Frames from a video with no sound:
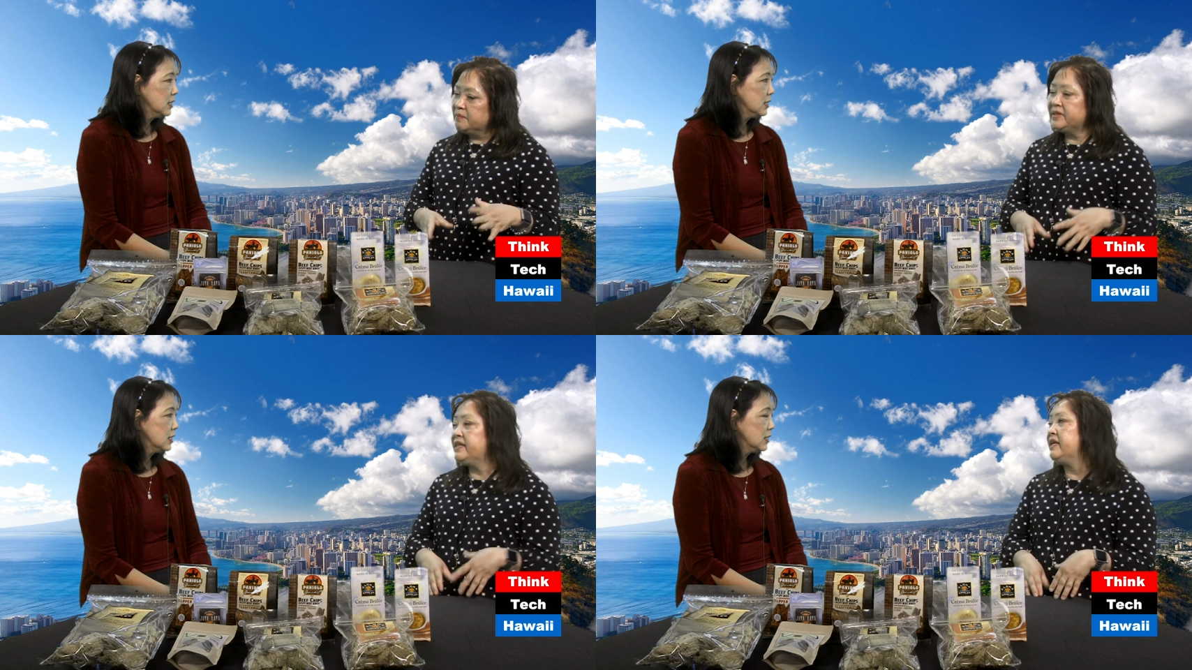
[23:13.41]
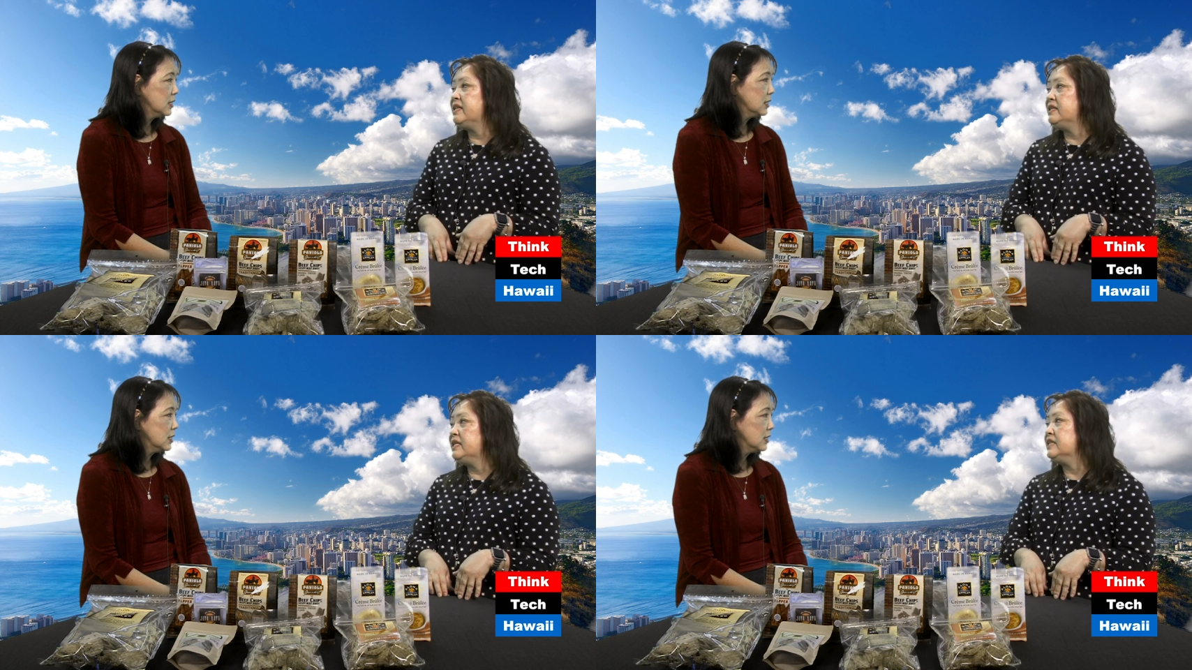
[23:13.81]
Speaker 1: but
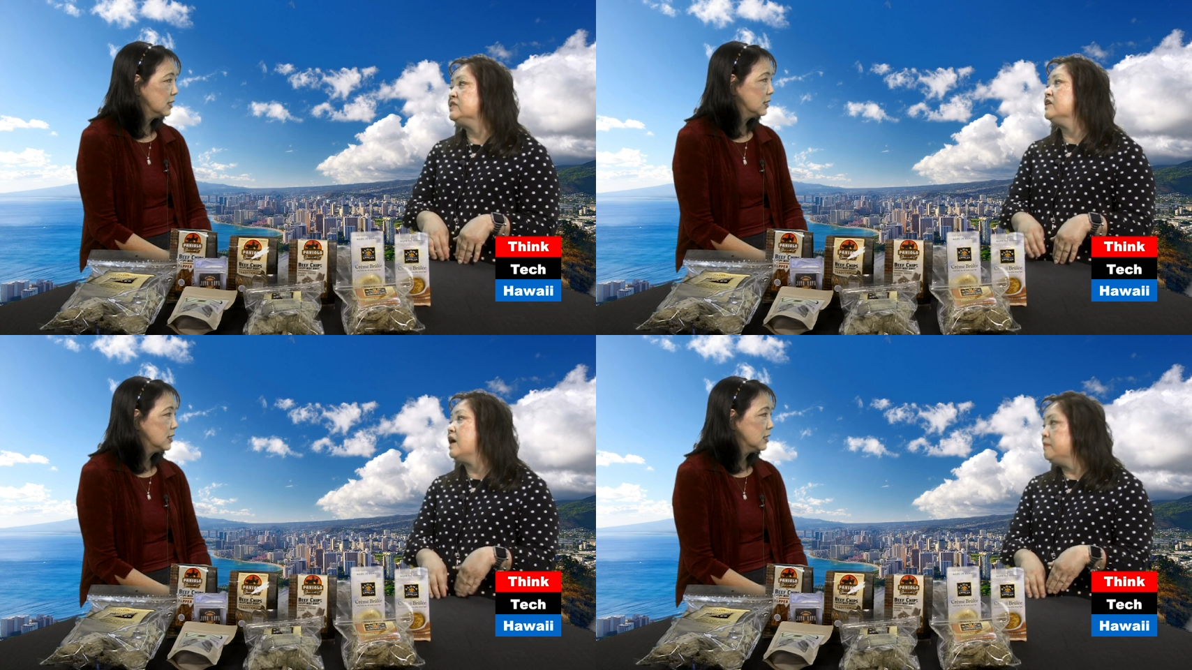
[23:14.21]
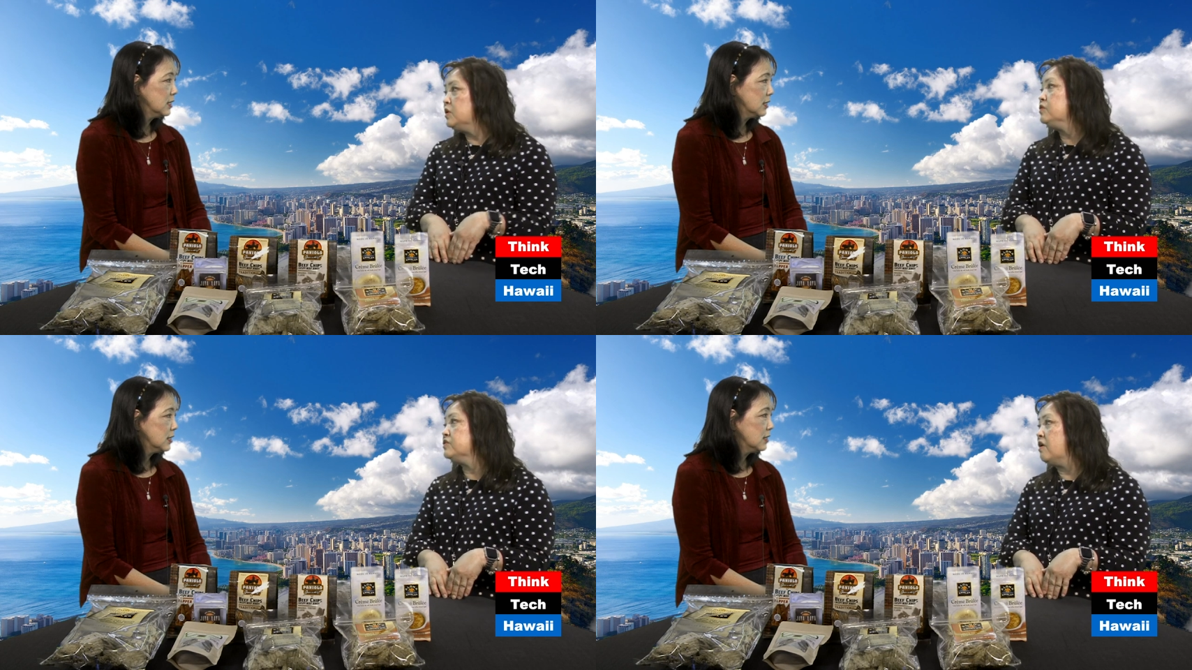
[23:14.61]
then as time
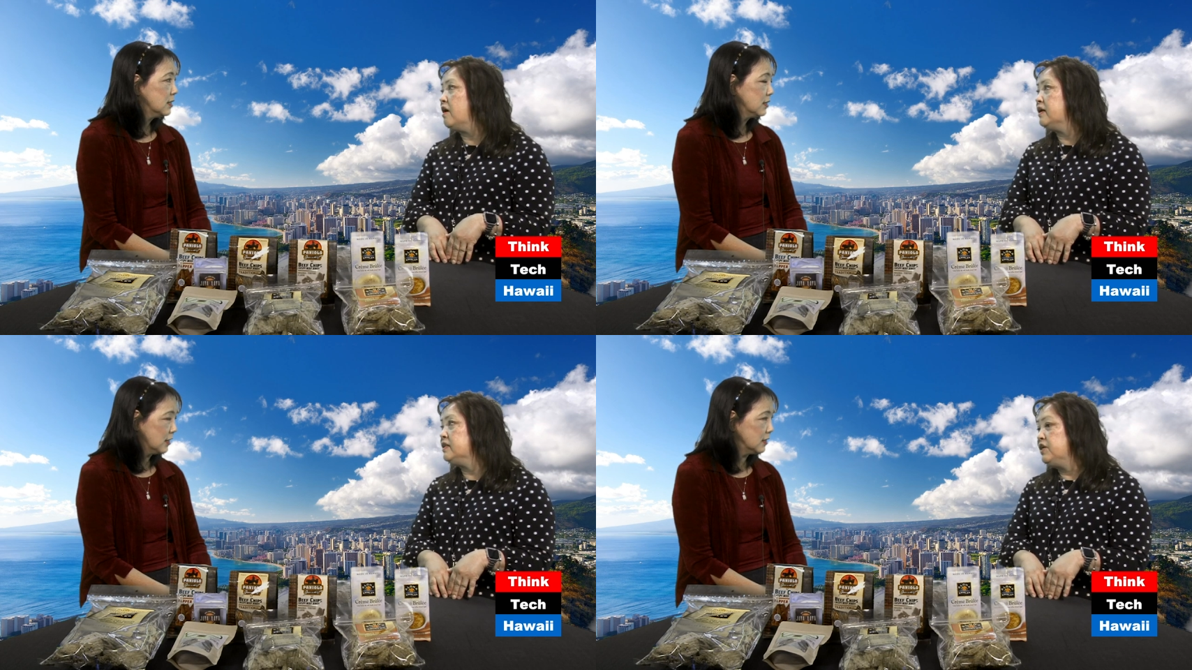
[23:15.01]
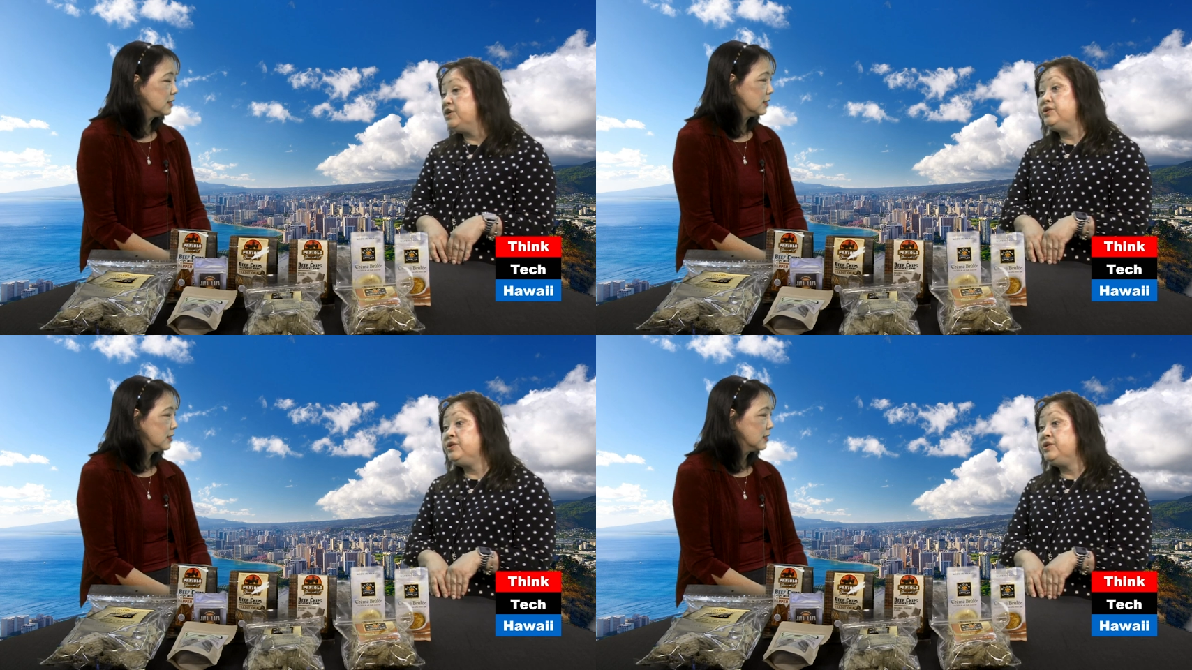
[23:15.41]
goes on